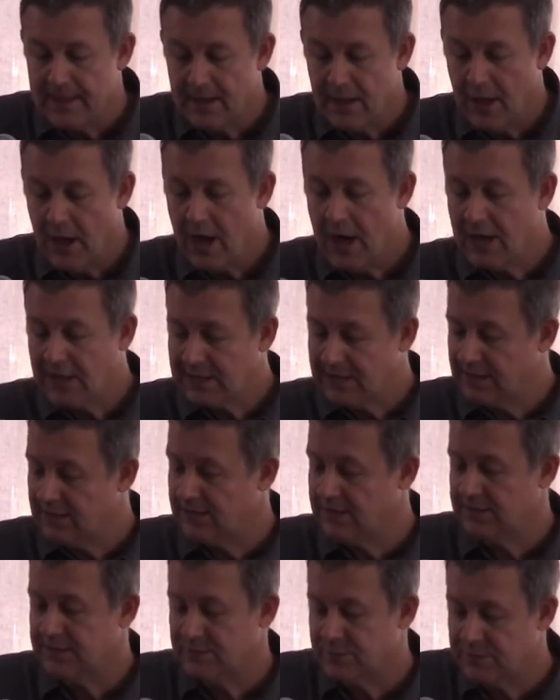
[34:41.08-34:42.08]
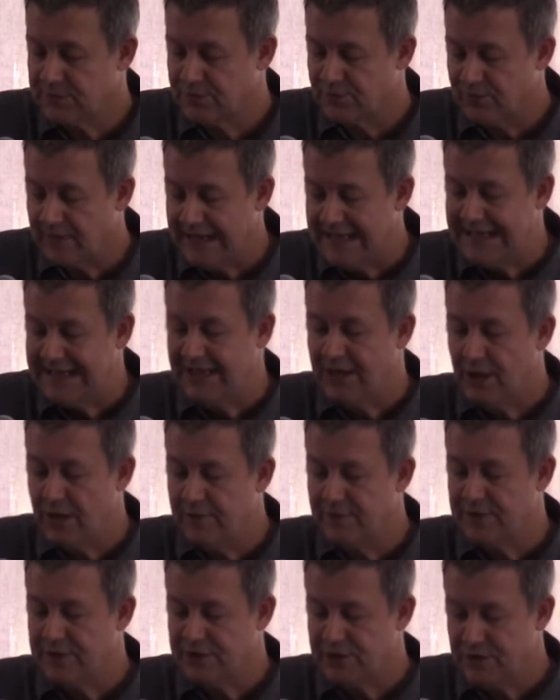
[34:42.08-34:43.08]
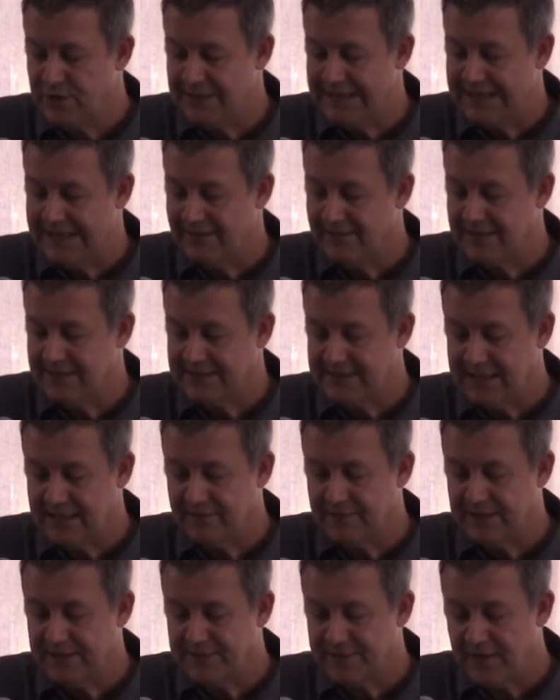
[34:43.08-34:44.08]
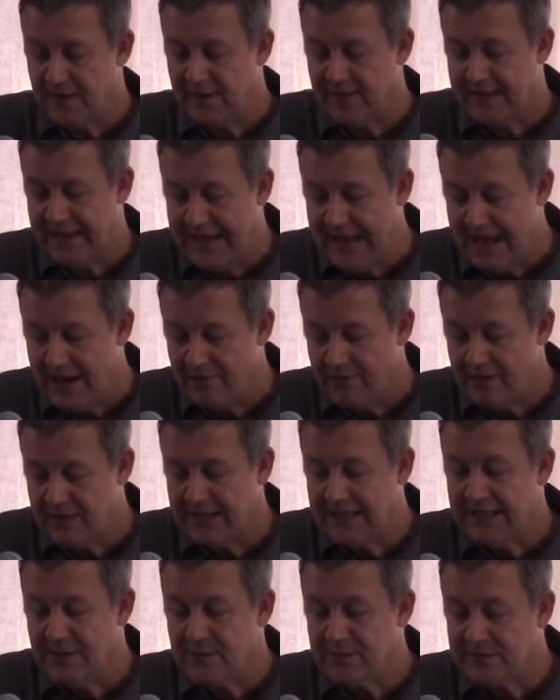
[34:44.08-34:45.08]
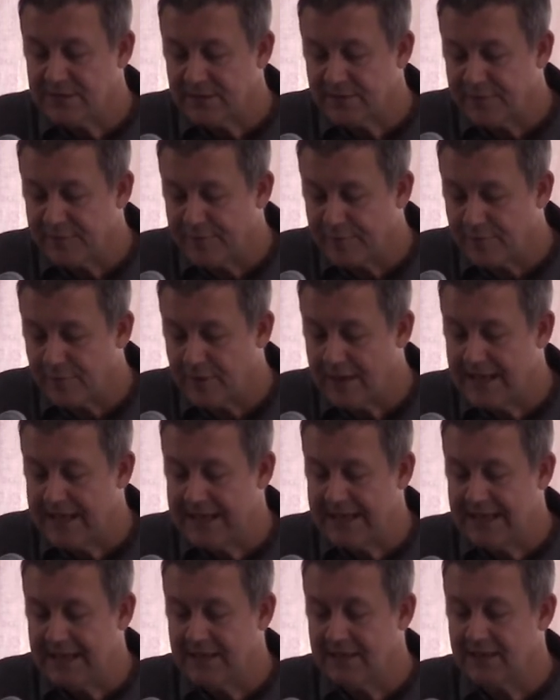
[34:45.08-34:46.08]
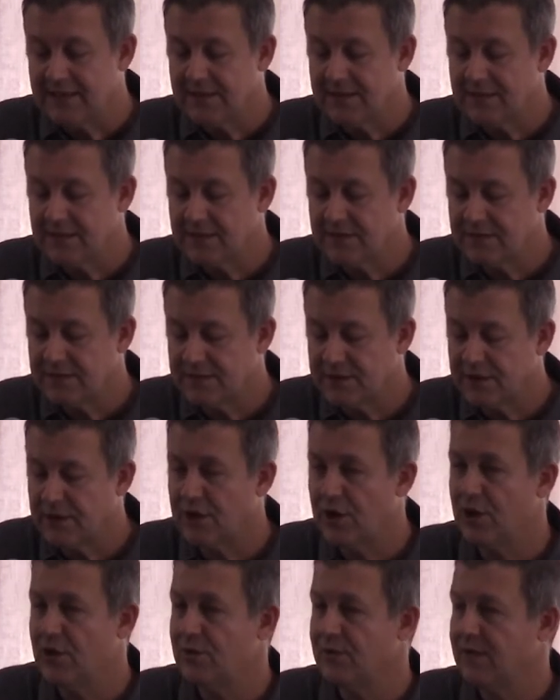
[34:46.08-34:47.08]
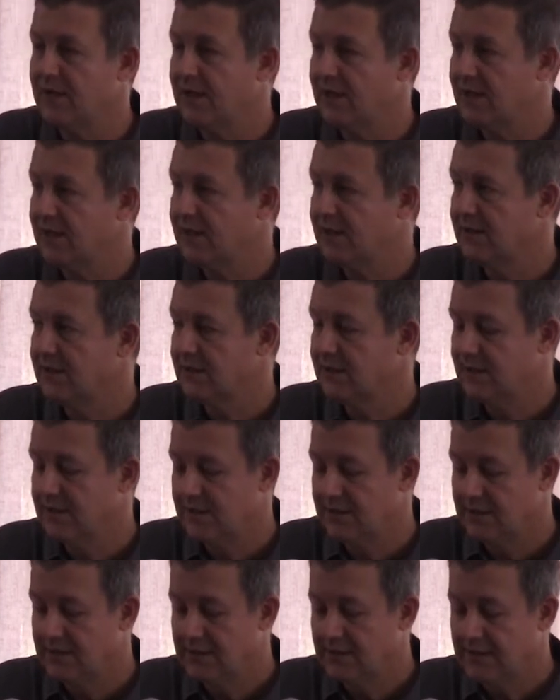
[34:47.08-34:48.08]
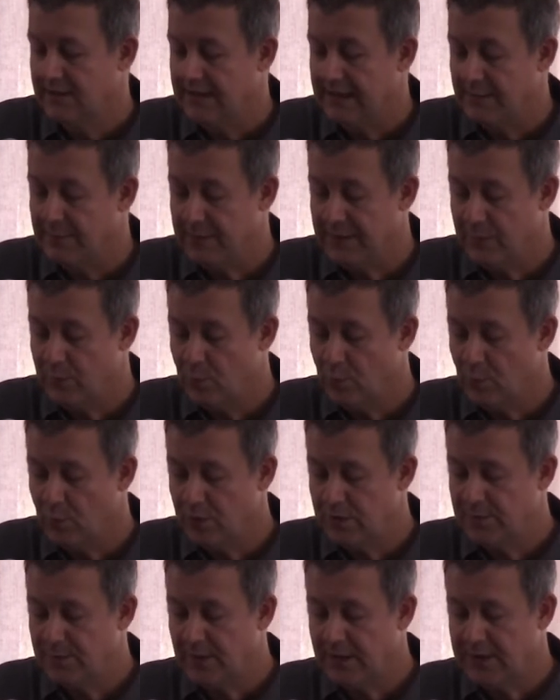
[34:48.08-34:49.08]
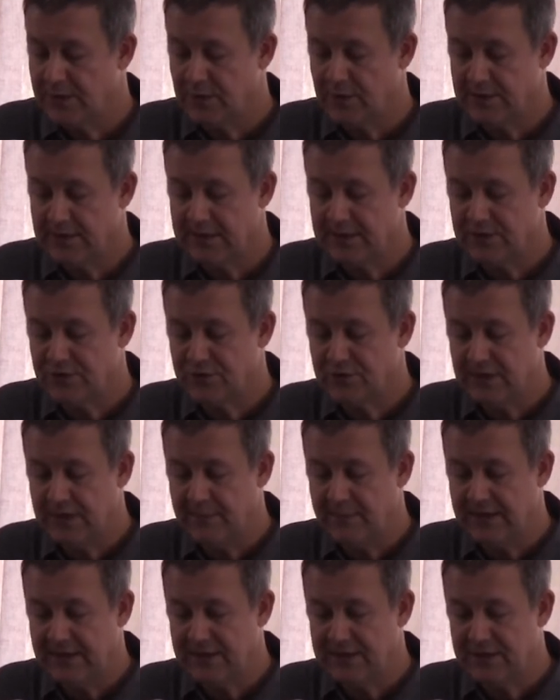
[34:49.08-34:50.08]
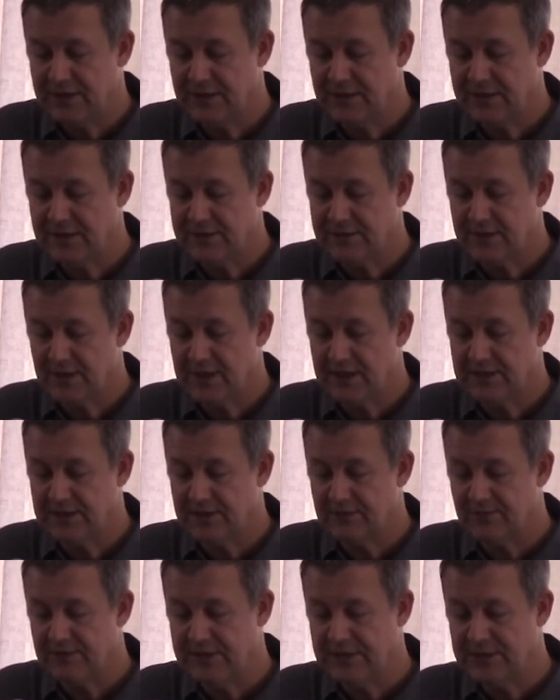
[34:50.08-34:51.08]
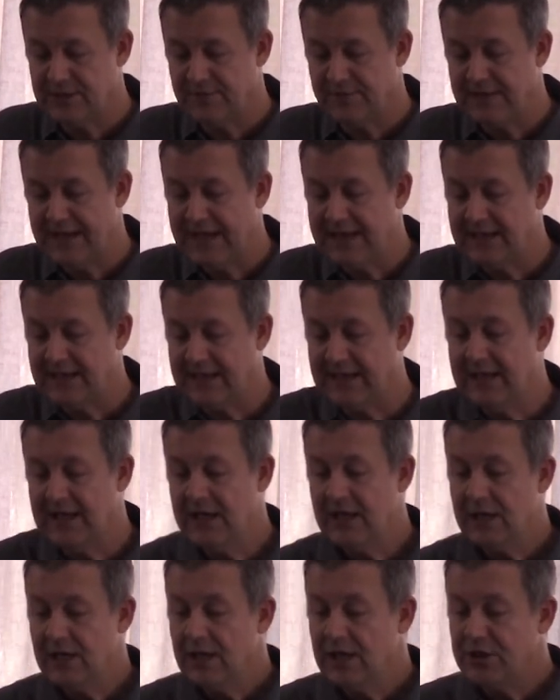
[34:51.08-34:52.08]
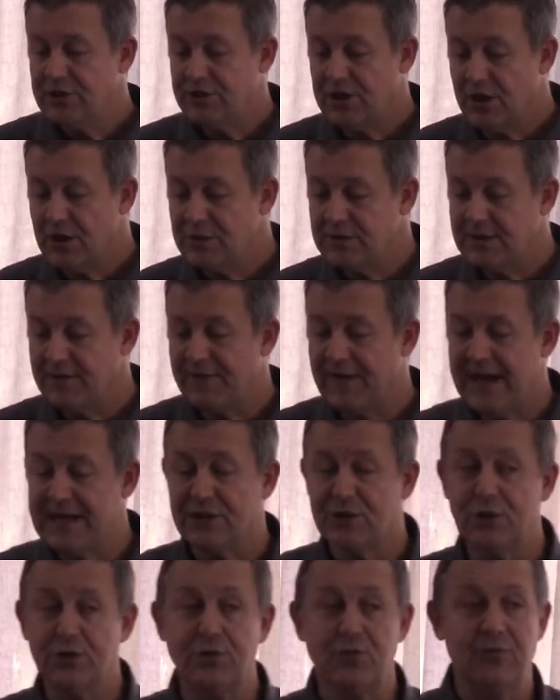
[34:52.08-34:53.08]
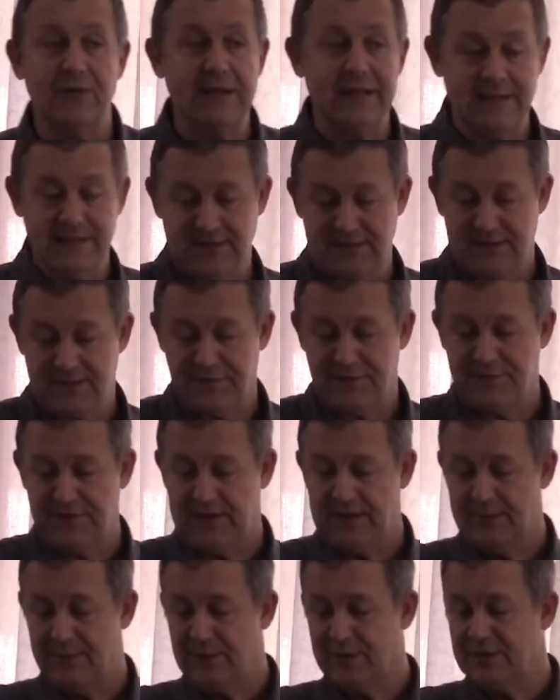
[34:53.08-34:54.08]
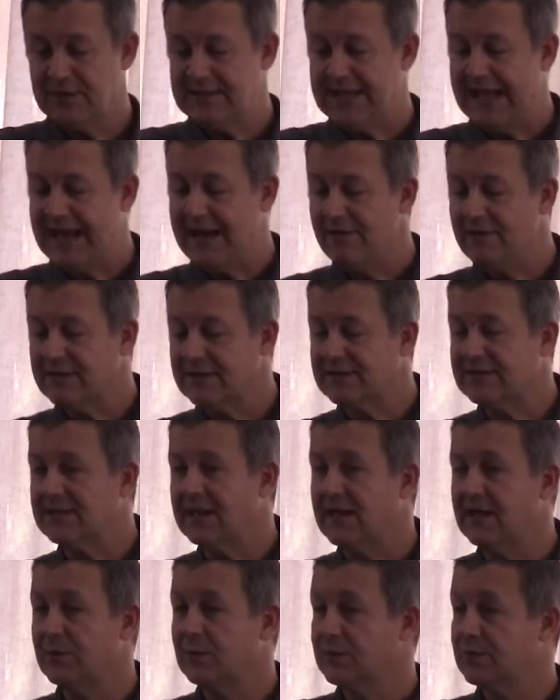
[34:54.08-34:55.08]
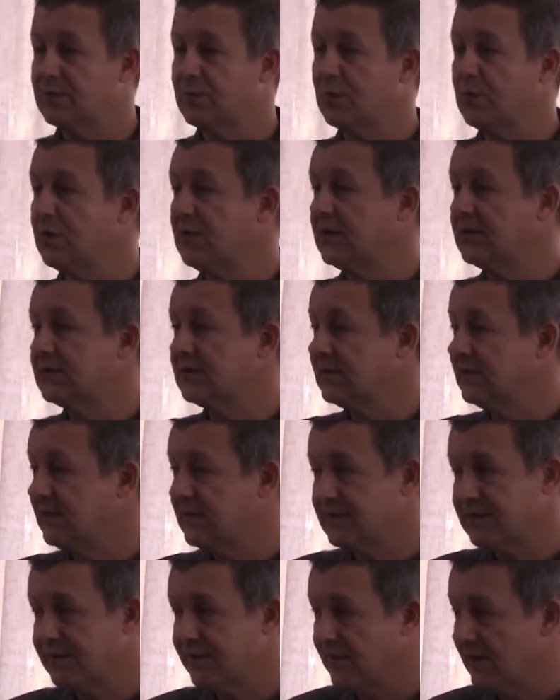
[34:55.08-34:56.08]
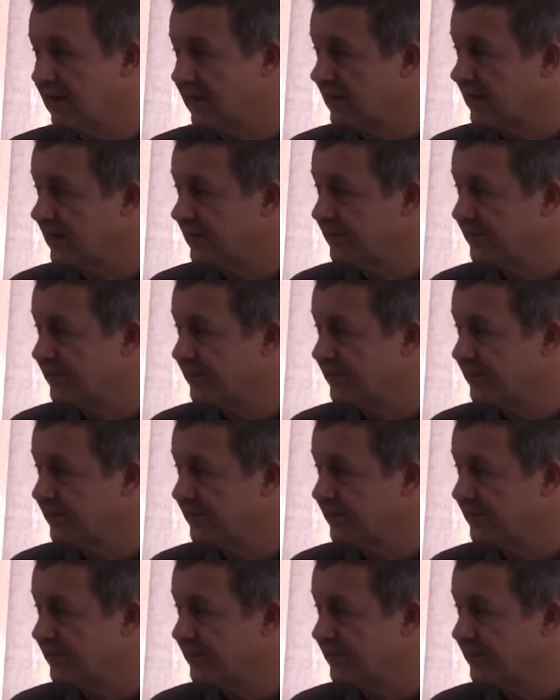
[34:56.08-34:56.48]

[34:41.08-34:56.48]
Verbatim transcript: Archelaus was reigning over Judea instead of his father Herod, he was afraid to go there and being warned by God in a dream, he turned aside to the region of Galilee. Joseph had good reason to fear because Herod's son was worse than his father.